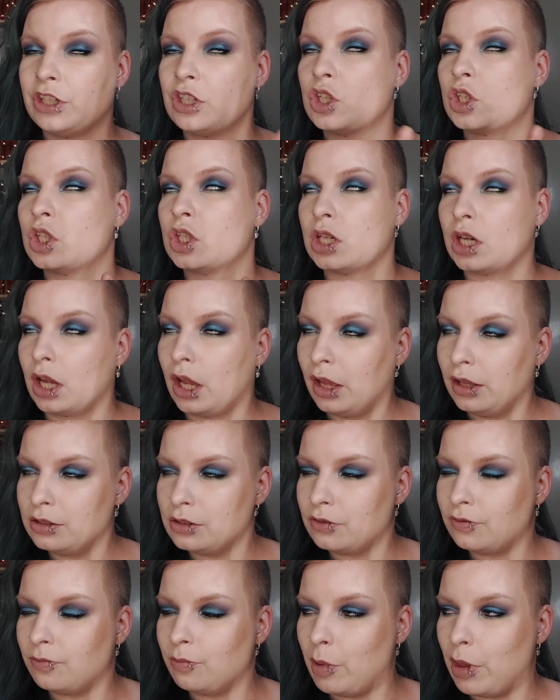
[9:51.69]
chance
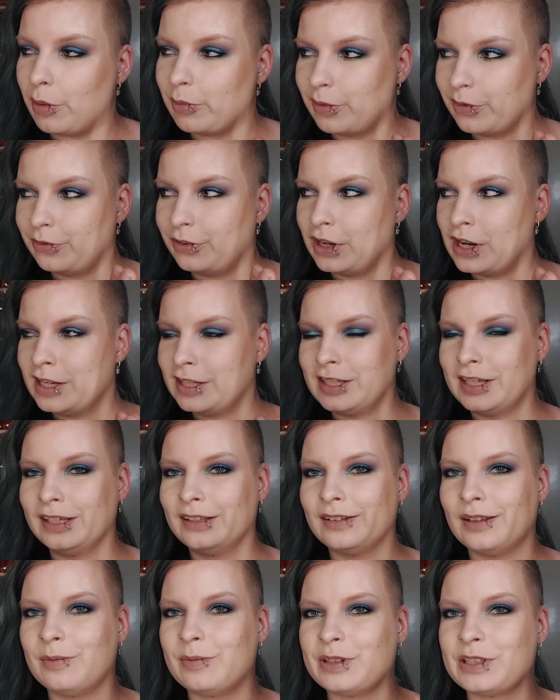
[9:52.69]
of maybe finishing
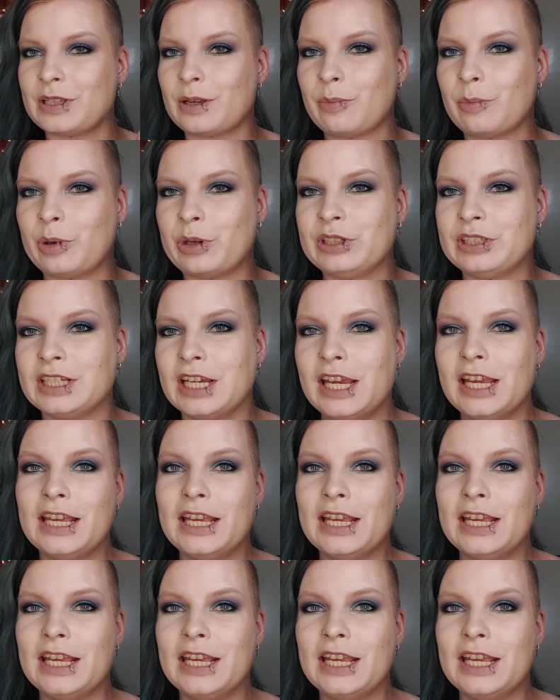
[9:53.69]
them at some point.